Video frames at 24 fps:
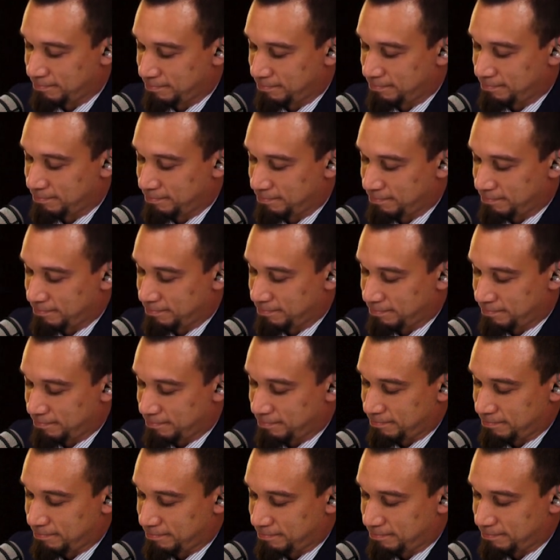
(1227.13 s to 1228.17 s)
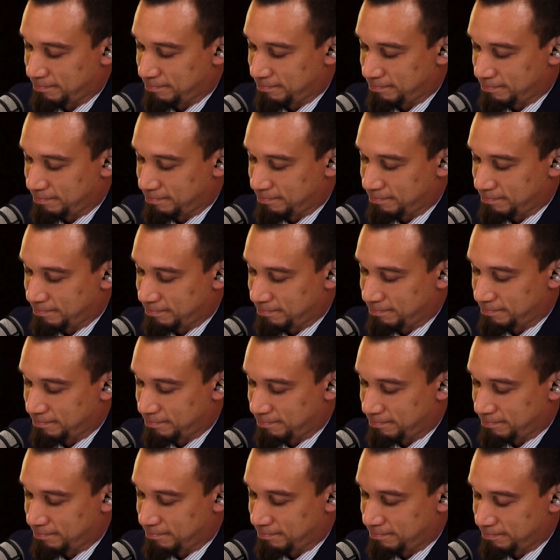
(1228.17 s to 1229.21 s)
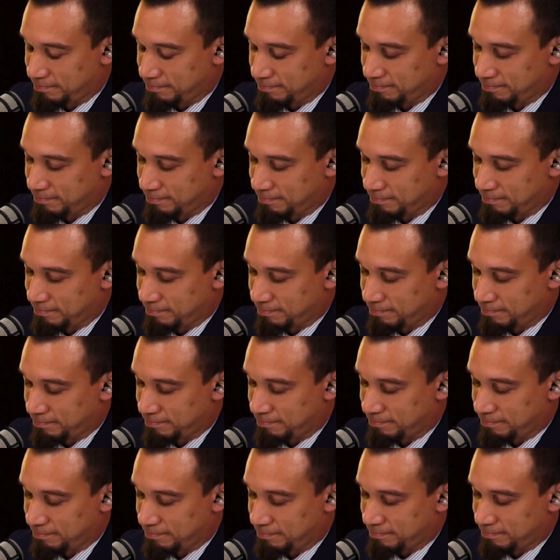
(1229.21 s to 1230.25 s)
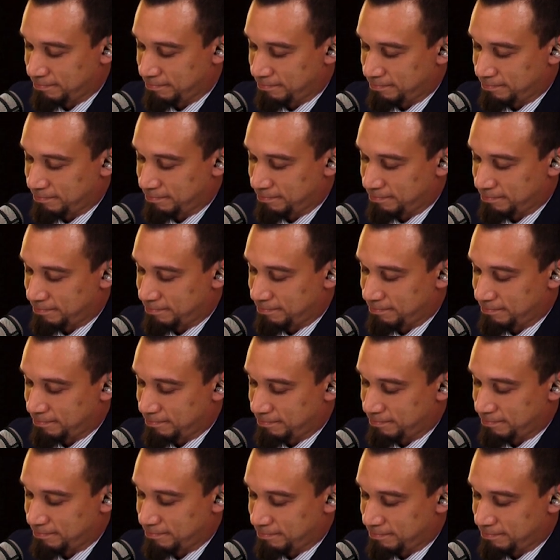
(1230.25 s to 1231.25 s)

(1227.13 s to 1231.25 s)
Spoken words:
The person shown says nothing.